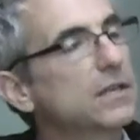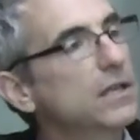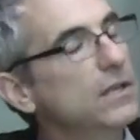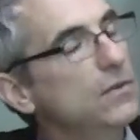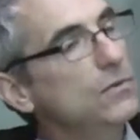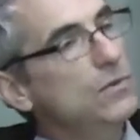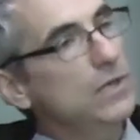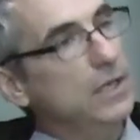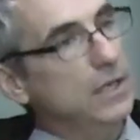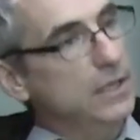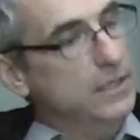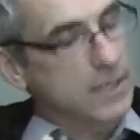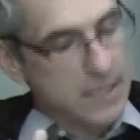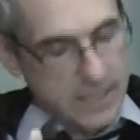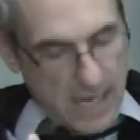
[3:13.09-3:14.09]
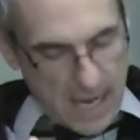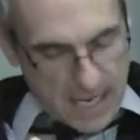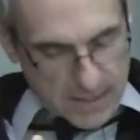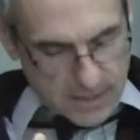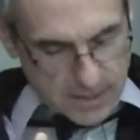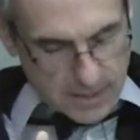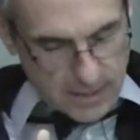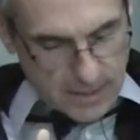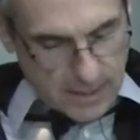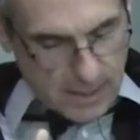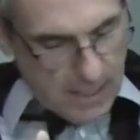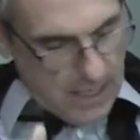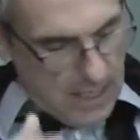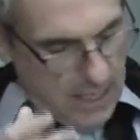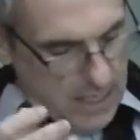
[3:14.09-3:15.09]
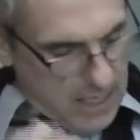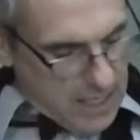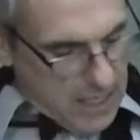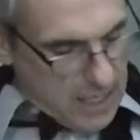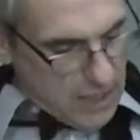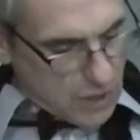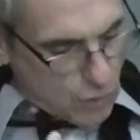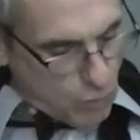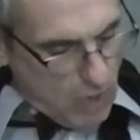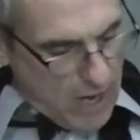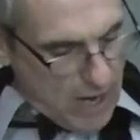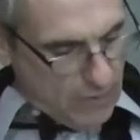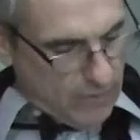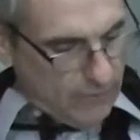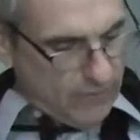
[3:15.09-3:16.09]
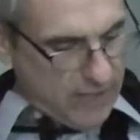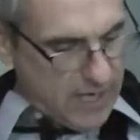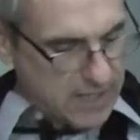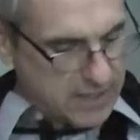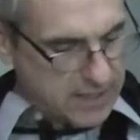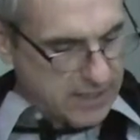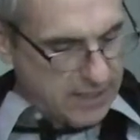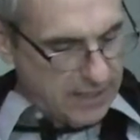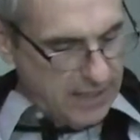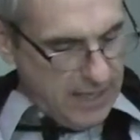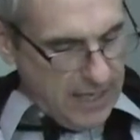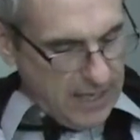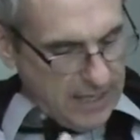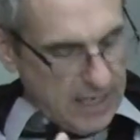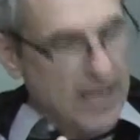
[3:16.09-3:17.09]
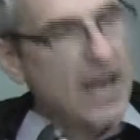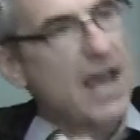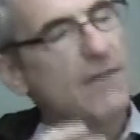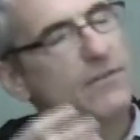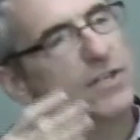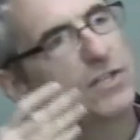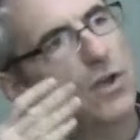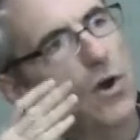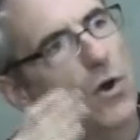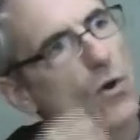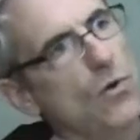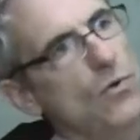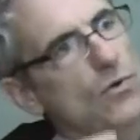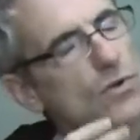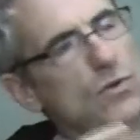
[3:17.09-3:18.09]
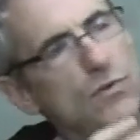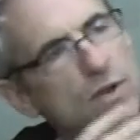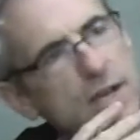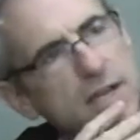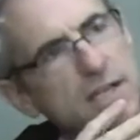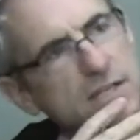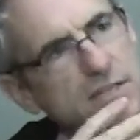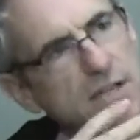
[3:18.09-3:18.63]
that you need to test. Each round of testing can have its own unique